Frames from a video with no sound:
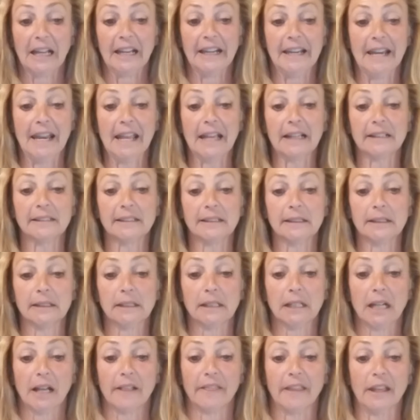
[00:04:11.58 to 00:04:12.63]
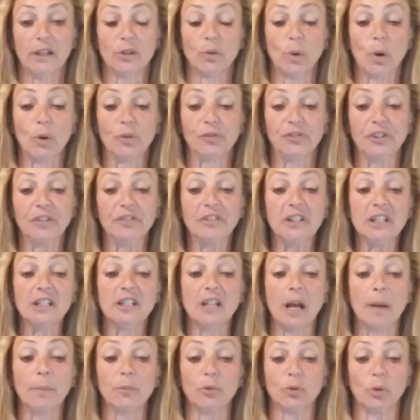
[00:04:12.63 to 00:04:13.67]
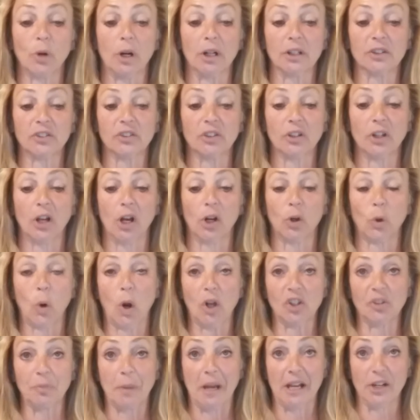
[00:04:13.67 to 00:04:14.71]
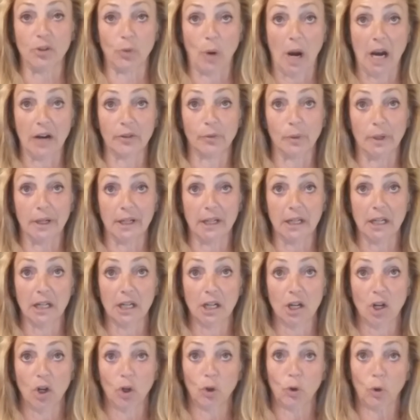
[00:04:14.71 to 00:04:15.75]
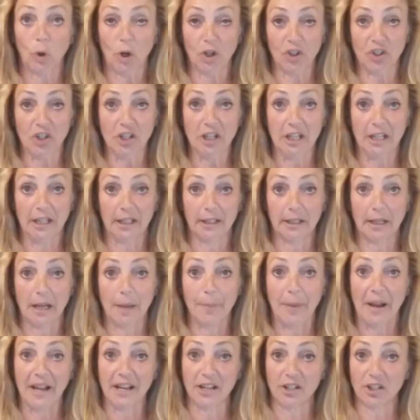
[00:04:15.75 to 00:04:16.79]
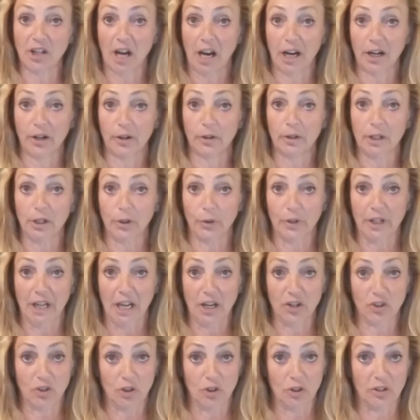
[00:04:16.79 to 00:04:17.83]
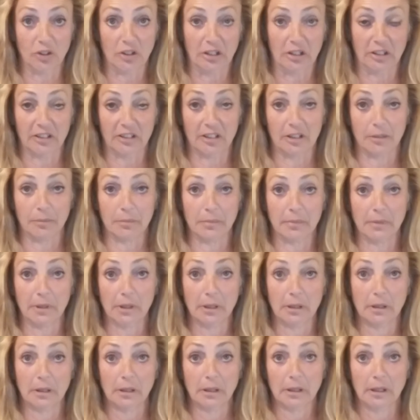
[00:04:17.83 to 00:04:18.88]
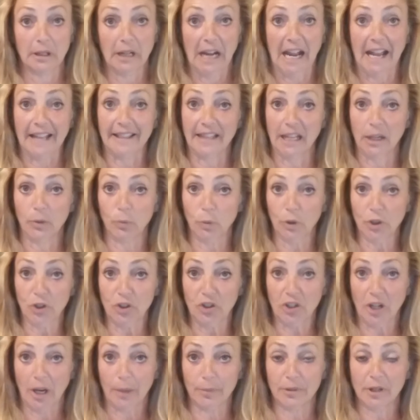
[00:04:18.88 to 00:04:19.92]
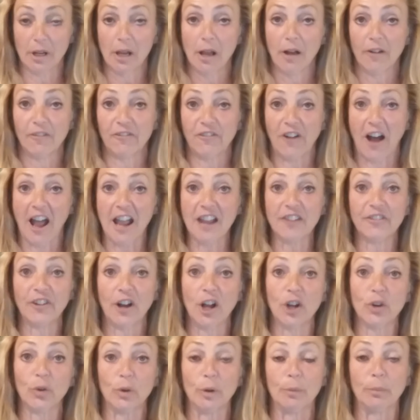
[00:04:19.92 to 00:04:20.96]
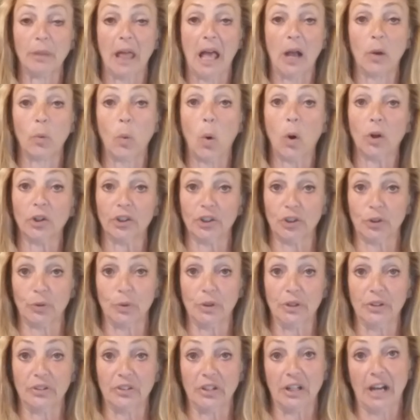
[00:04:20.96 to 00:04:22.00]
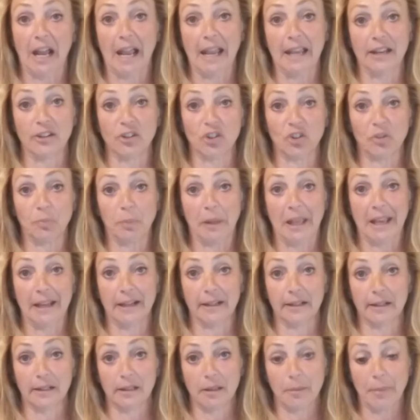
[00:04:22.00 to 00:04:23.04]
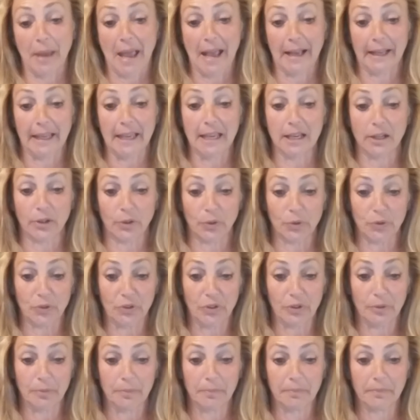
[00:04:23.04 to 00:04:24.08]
Next, they drove 50 dump trucks across my driveway, crushing it and my entire irrigation system. And they wood-chipped 500 black walnut trees that I had just planted in the back acres.